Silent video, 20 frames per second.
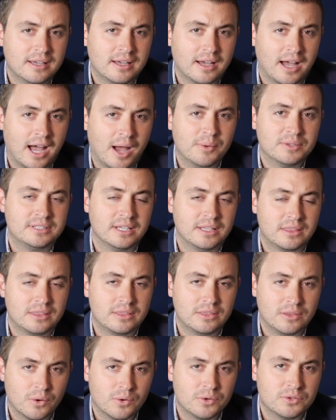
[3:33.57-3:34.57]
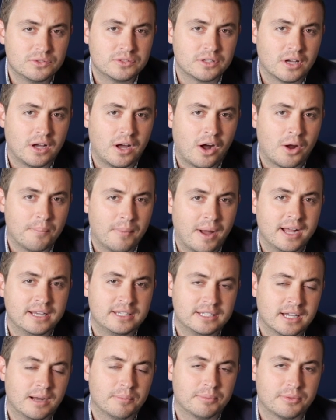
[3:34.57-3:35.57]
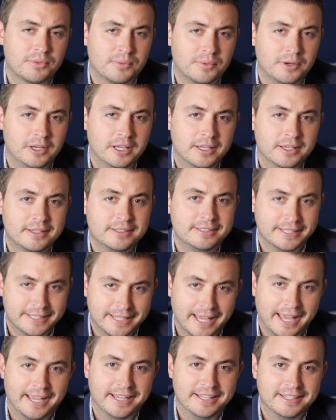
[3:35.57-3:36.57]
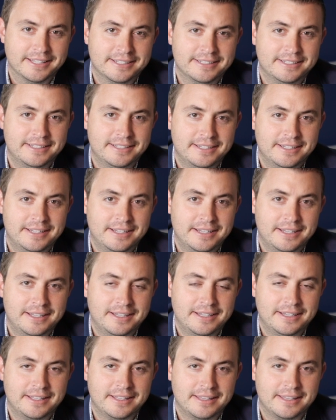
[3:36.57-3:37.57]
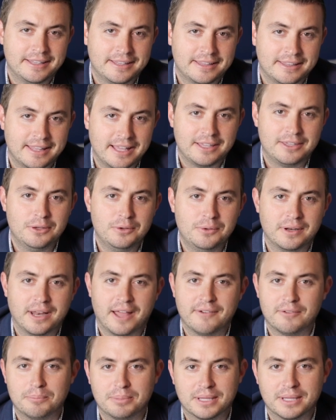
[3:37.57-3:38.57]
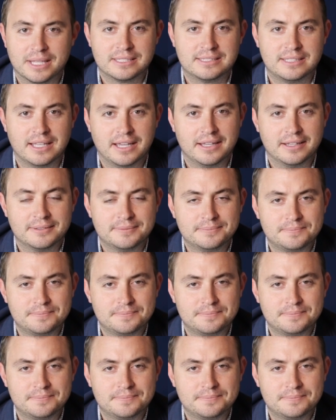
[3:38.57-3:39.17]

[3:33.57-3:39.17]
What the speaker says: I would say those are my top three today. Thank you, and have a blessed day.